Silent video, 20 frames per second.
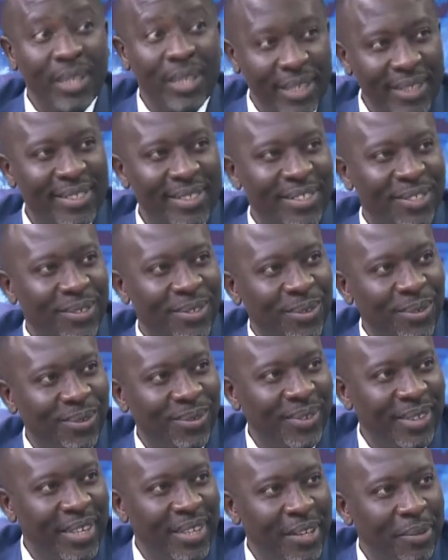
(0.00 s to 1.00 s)
listened to.
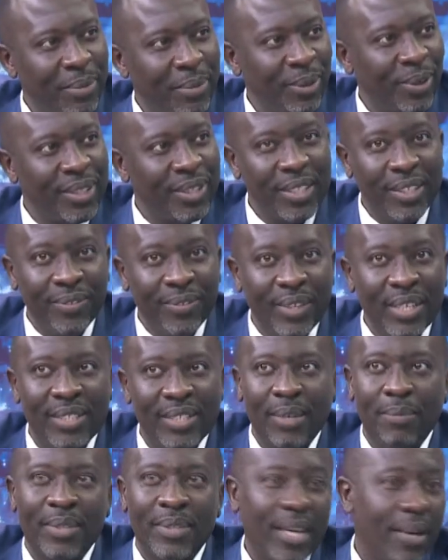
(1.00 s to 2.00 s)
Because at the end of the day,
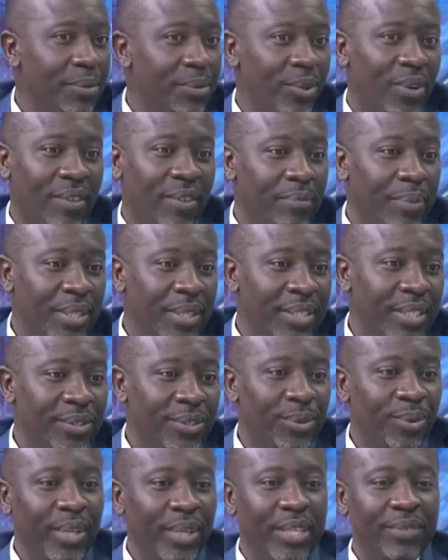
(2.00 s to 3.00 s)
sometimes you have patients
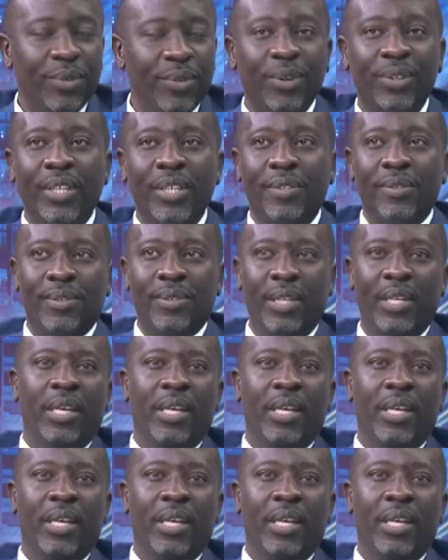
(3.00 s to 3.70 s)
who leave doctors'